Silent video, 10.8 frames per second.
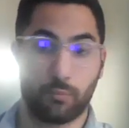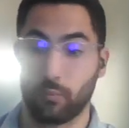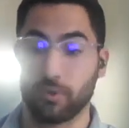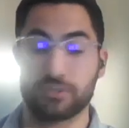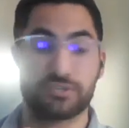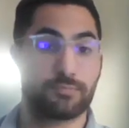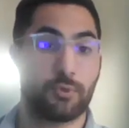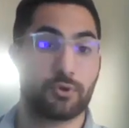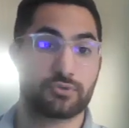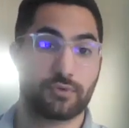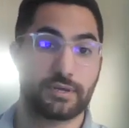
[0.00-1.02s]
was
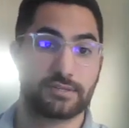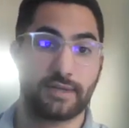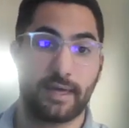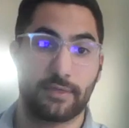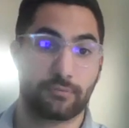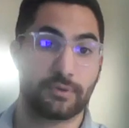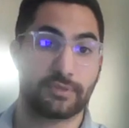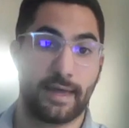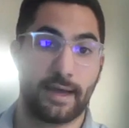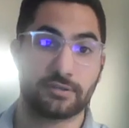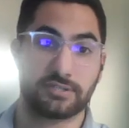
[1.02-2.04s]
most recently at
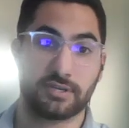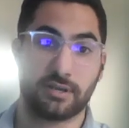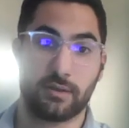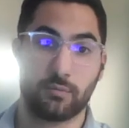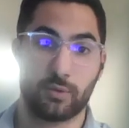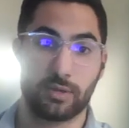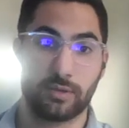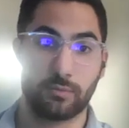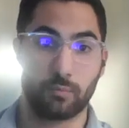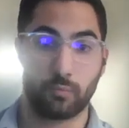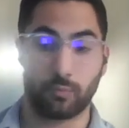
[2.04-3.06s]
3,000, and we